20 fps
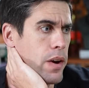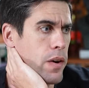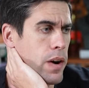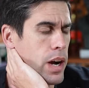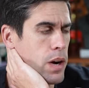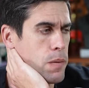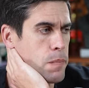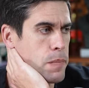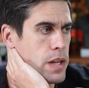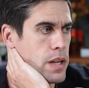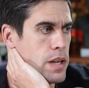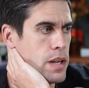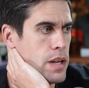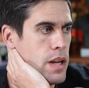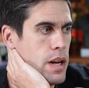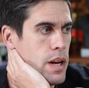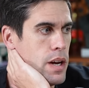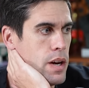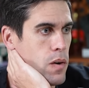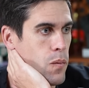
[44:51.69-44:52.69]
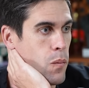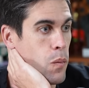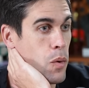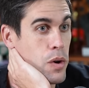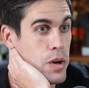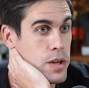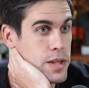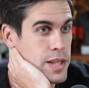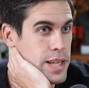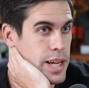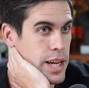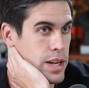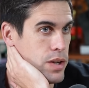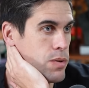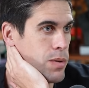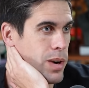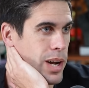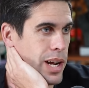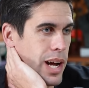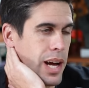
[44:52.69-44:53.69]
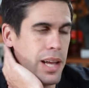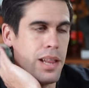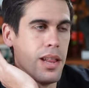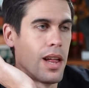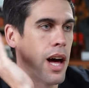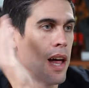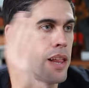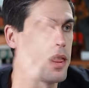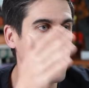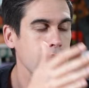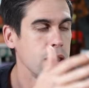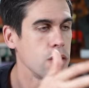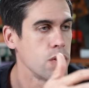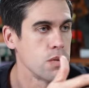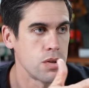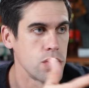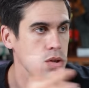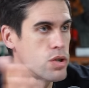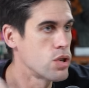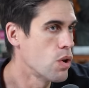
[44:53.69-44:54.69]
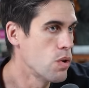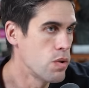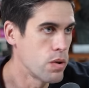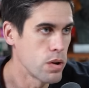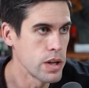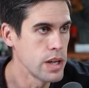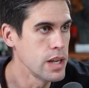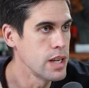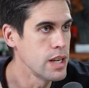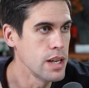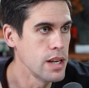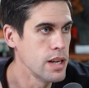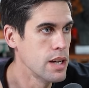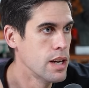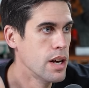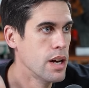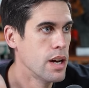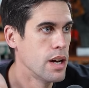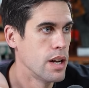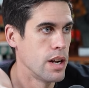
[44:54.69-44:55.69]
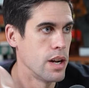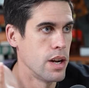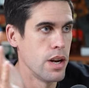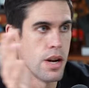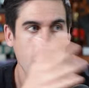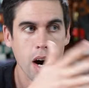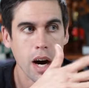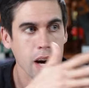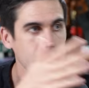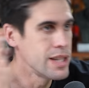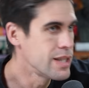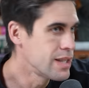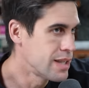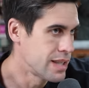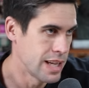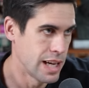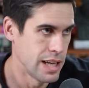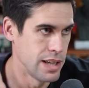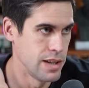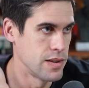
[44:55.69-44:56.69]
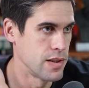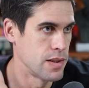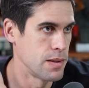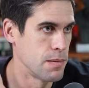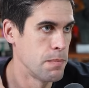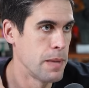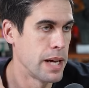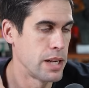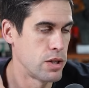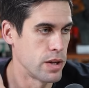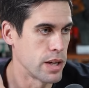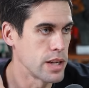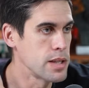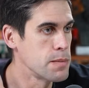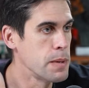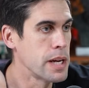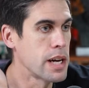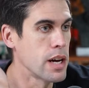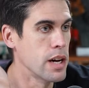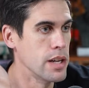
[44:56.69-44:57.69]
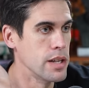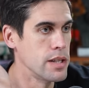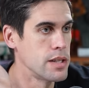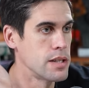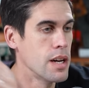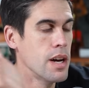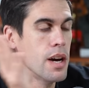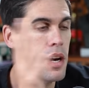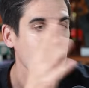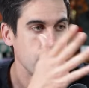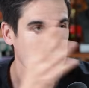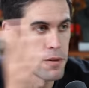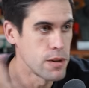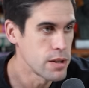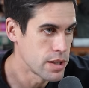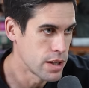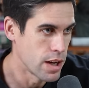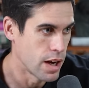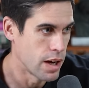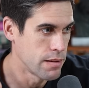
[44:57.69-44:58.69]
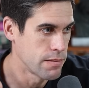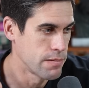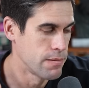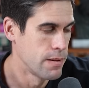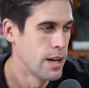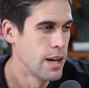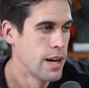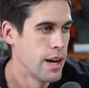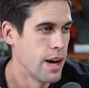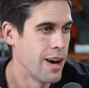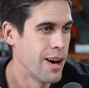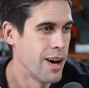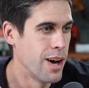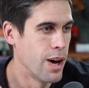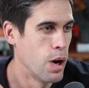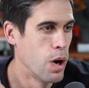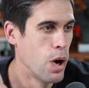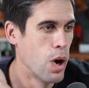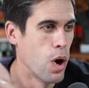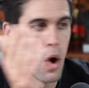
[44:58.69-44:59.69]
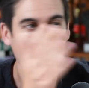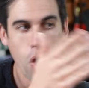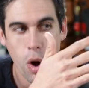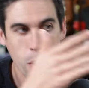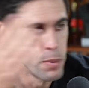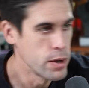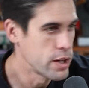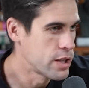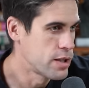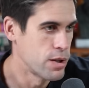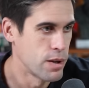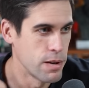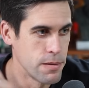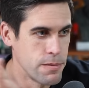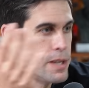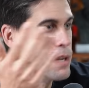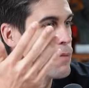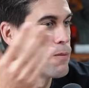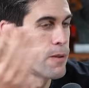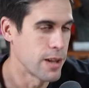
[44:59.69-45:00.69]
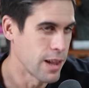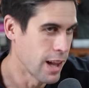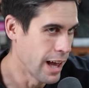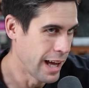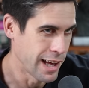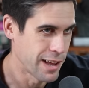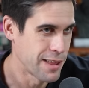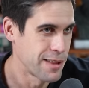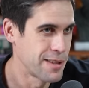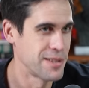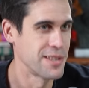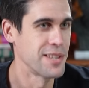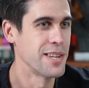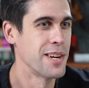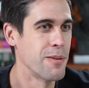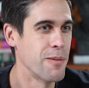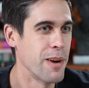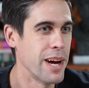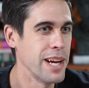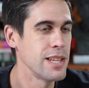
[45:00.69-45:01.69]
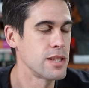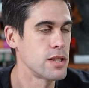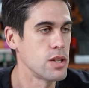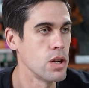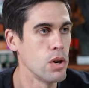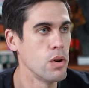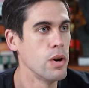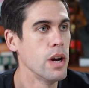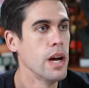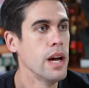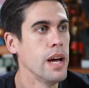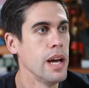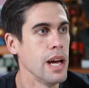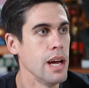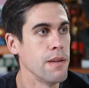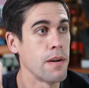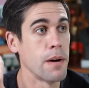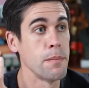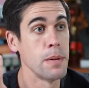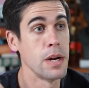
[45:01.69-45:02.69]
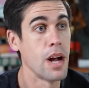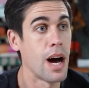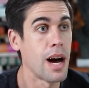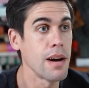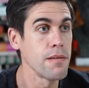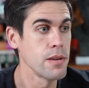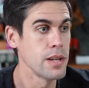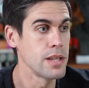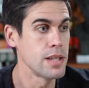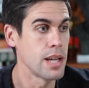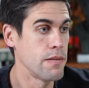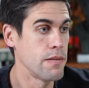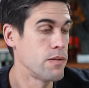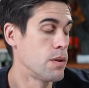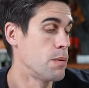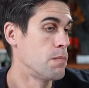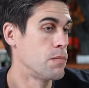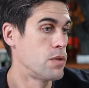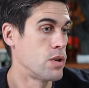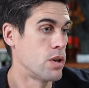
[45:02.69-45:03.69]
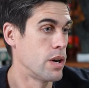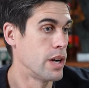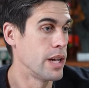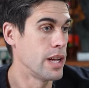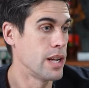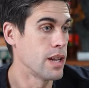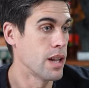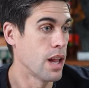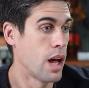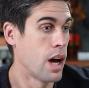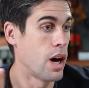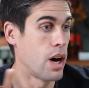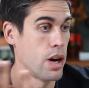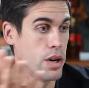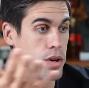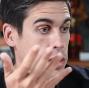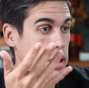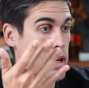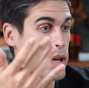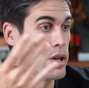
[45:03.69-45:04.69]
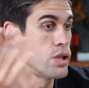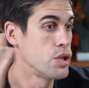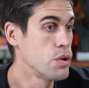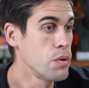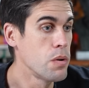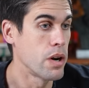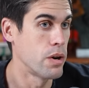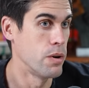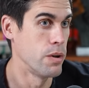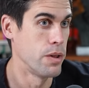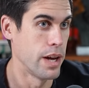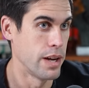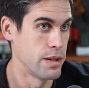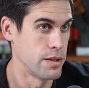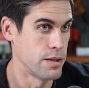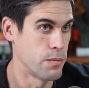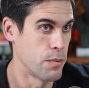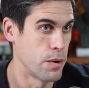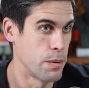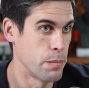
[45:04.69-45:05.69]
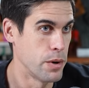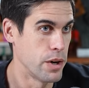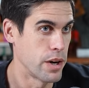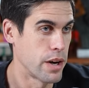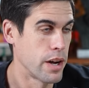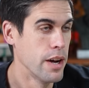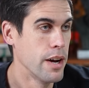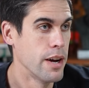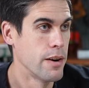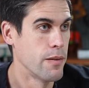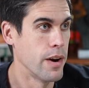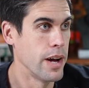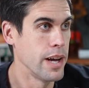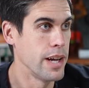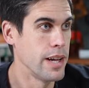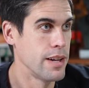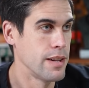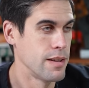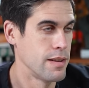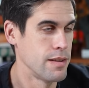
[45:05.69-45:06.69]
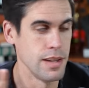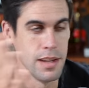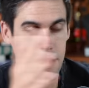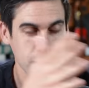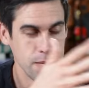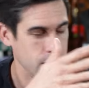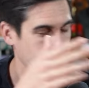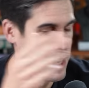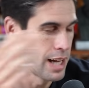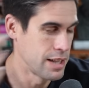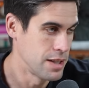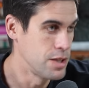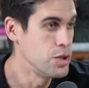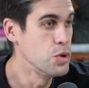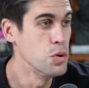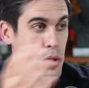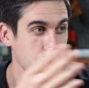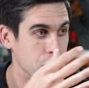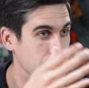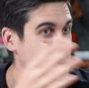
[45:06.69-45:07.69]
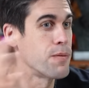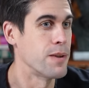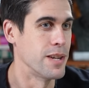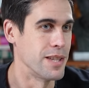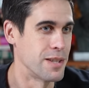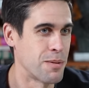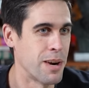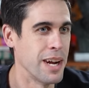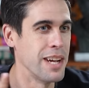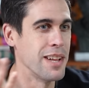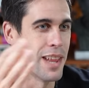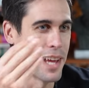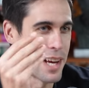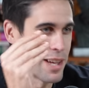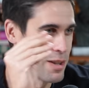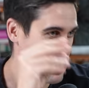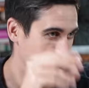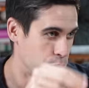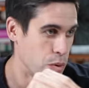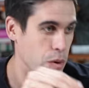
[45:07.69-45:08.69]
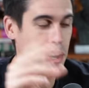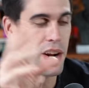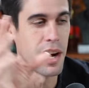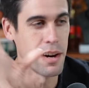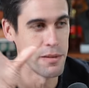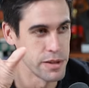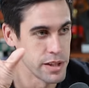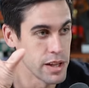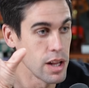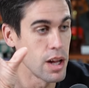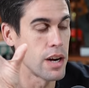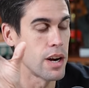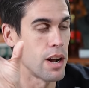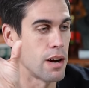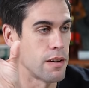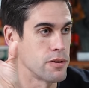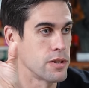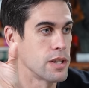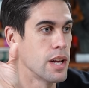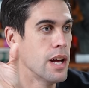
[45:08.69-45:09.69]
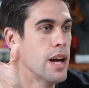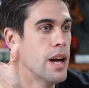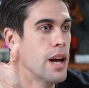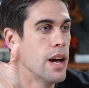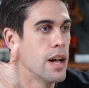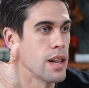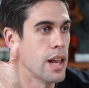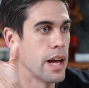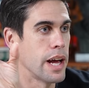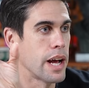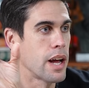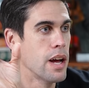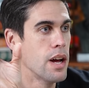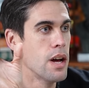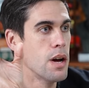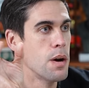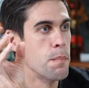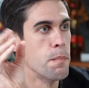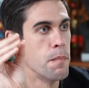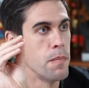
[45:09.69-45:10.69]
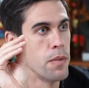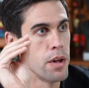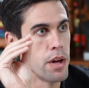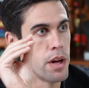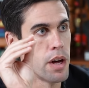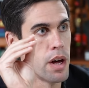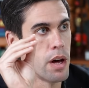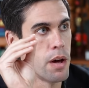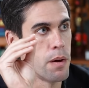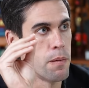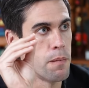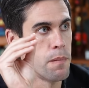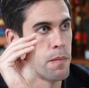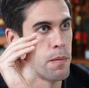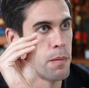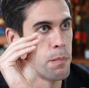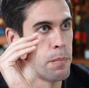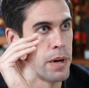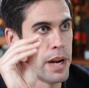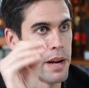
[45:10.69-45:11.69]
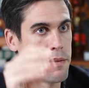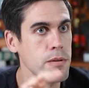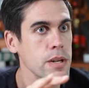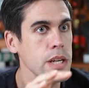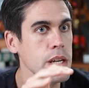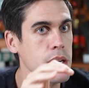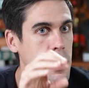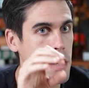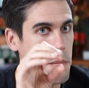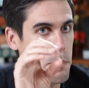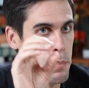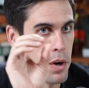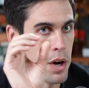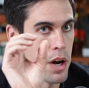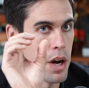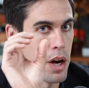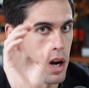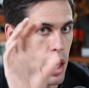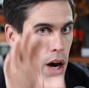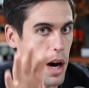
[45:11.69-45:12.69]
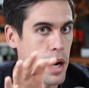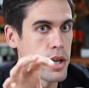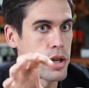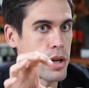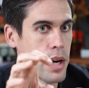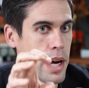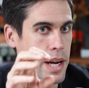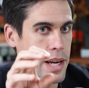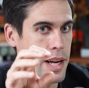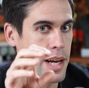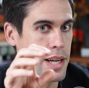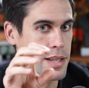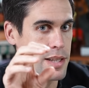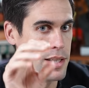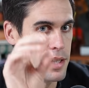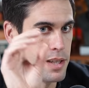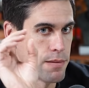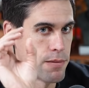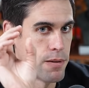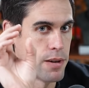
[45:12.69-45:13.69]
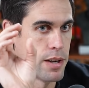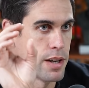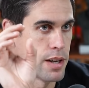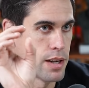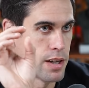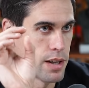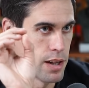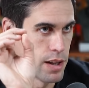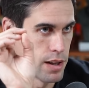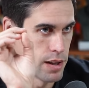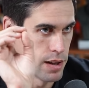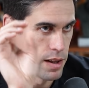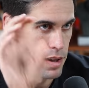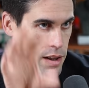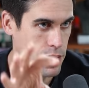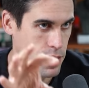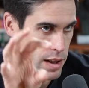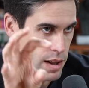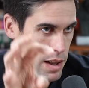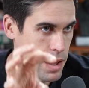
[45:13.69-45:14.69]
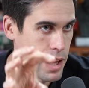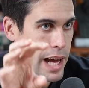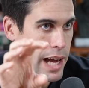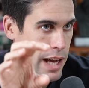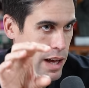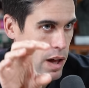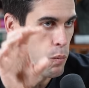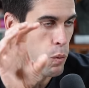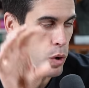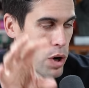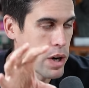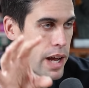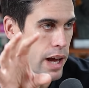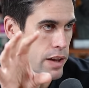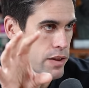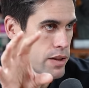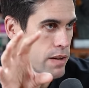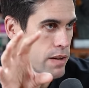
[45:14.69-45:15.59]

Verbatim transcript: or how many words a day do you write? I I think those are totally nonsense metrics because first off, uh, all books are of different lengths, yeah. right? So if I'm a novelist, to turn in a hundred or two hundred thousand word book, right? Even that's a huge difference, right? Yeah. Like there's short novels and long novels. Like the but every book contract has a different length word count that you